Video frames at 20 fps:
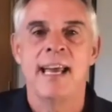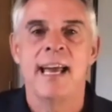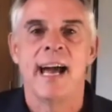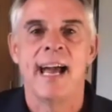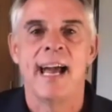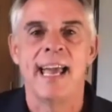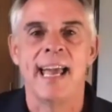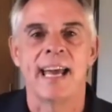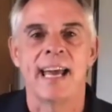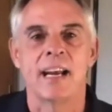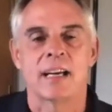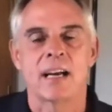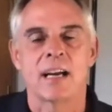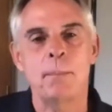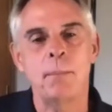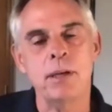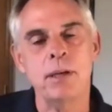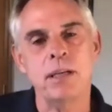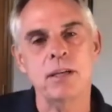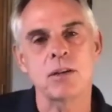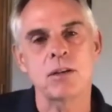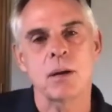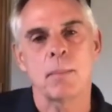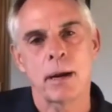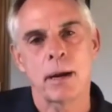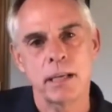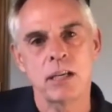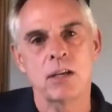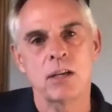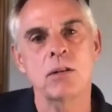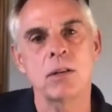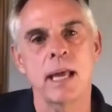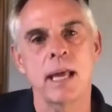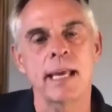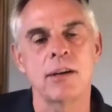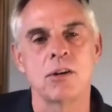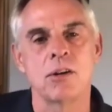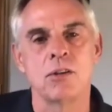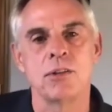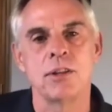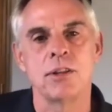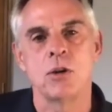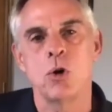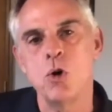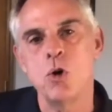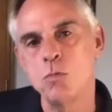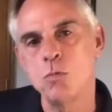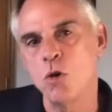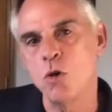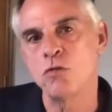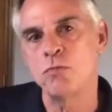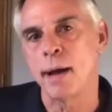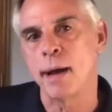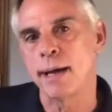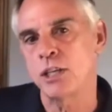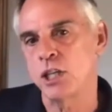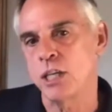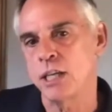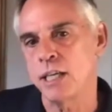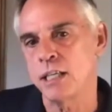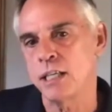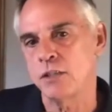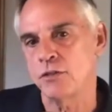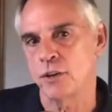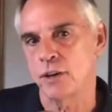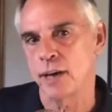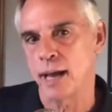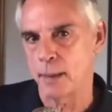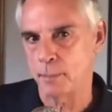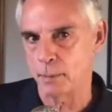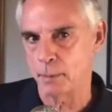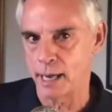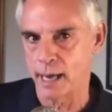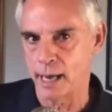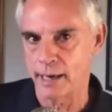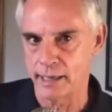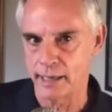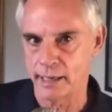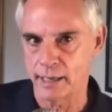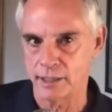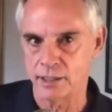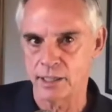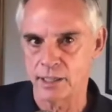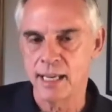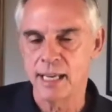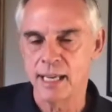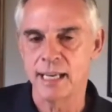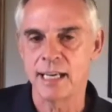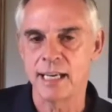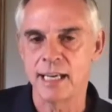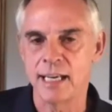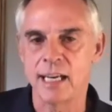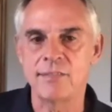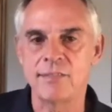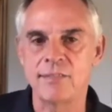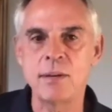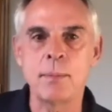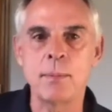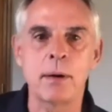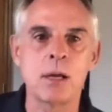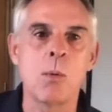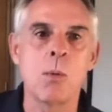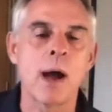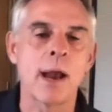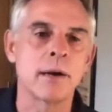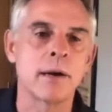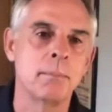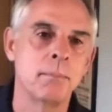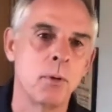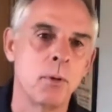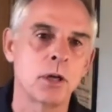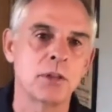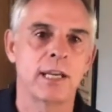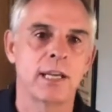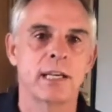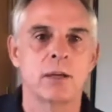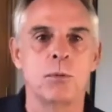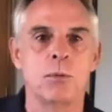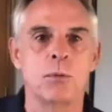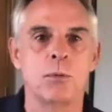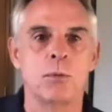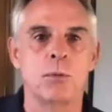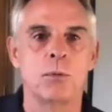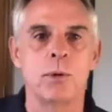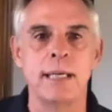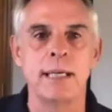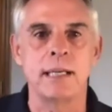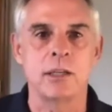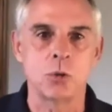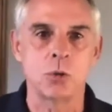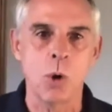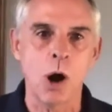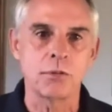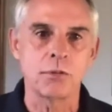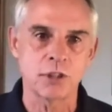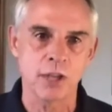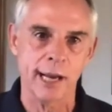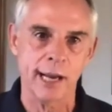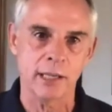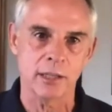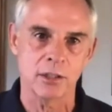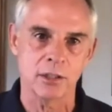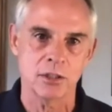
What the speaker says: And about a year later, the Who Moved My Cheese phenomenon hit. And everybody wanted a book they could read in 12 seconds.